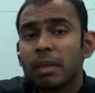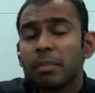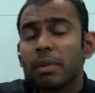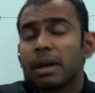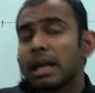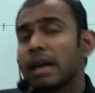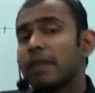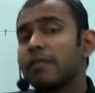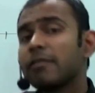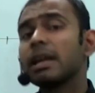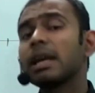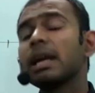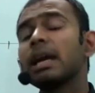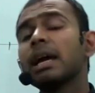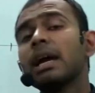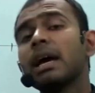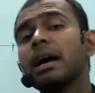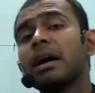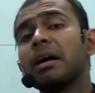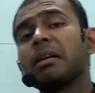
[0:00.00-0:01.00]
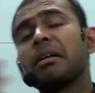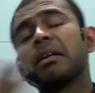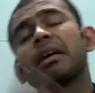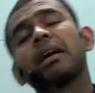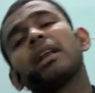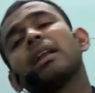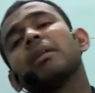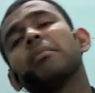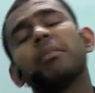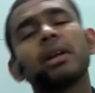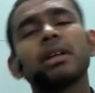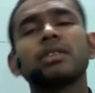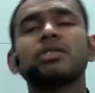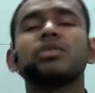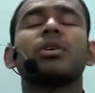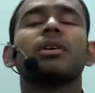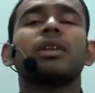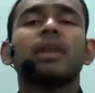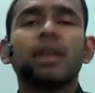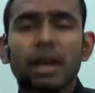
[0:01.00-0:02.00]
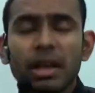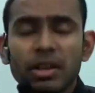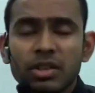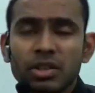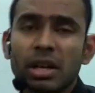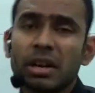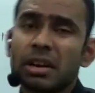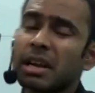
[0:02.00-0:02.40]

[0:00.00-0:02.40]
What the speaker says: but every real number is not irrational.